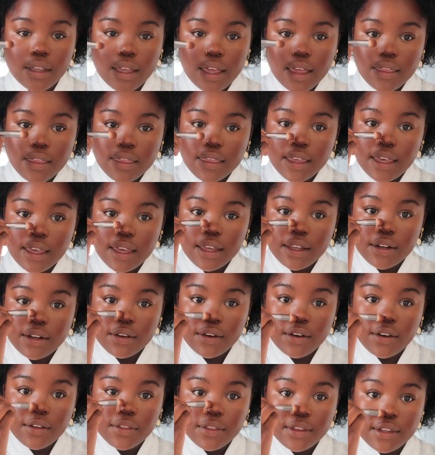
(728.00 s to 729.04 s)
and then
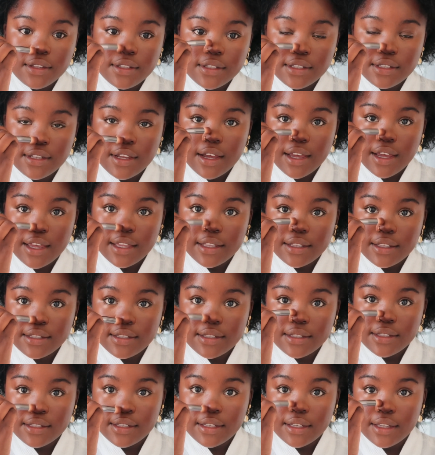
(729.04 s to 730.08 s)
on the
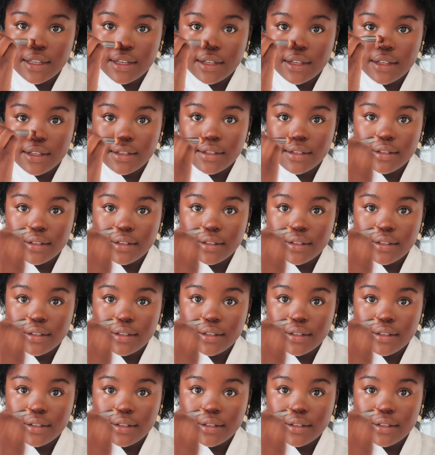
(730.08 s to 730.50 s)
sides here.